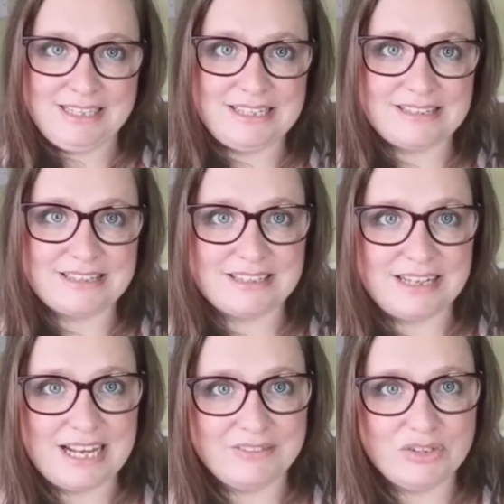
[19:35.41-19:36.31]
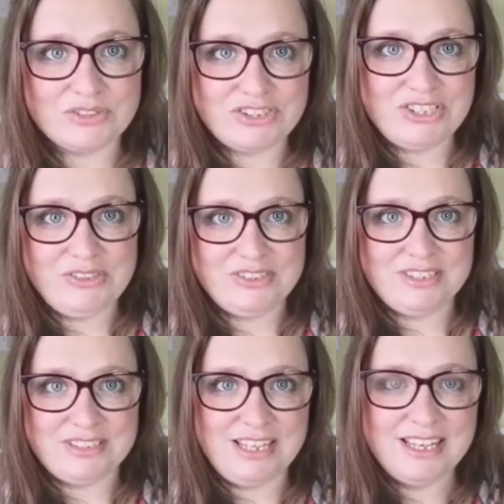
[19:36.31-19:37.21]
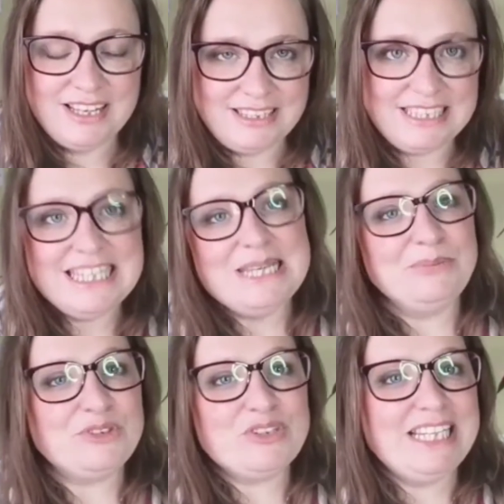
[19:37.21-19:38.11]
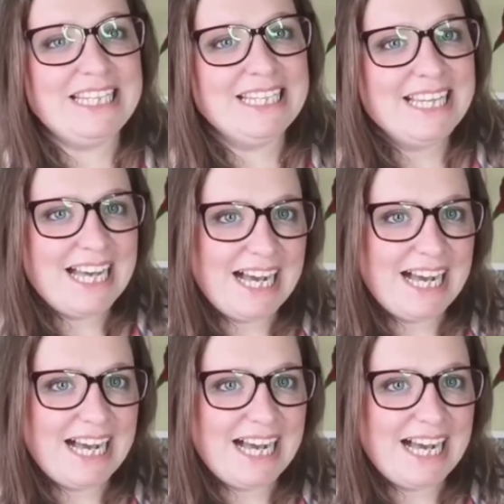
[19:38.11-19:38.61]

Sounds like something out of Dr. Seuss, doesn't it? The neem tree.